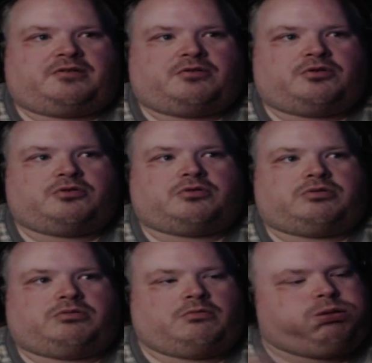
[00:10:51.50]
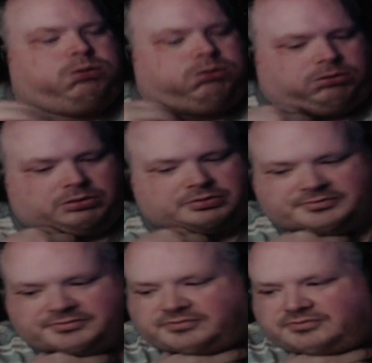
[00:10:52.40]
Oh,
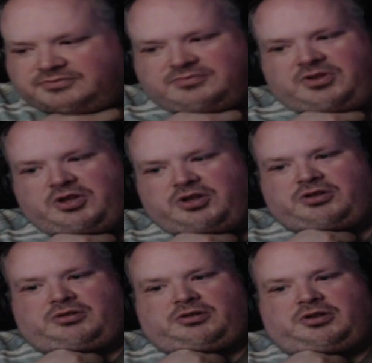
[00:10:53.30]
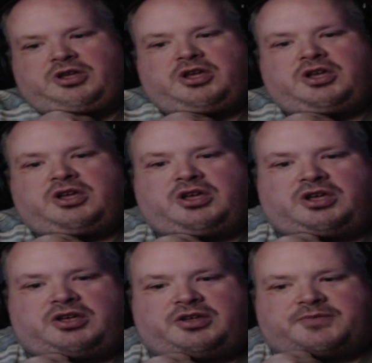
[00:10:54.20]
oh.
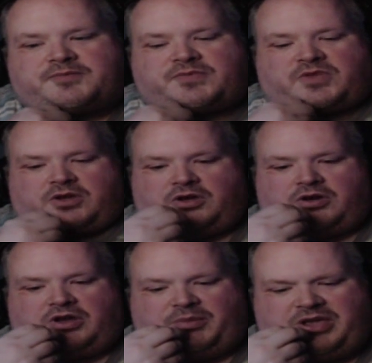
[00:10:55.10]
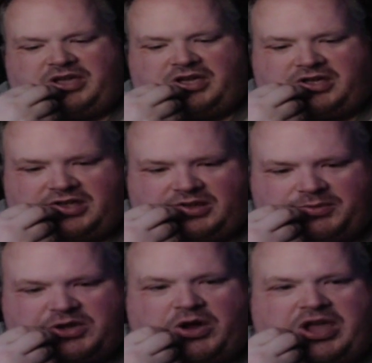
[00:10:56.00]
All right, let
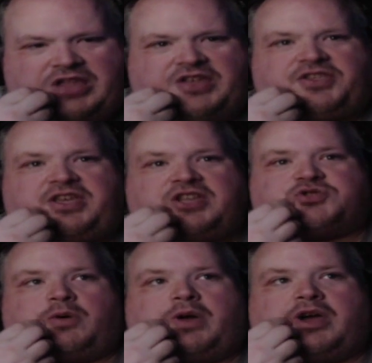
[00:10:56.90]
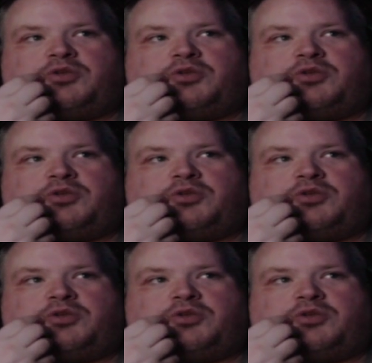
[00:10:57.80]
me go ahead and get the intro out of the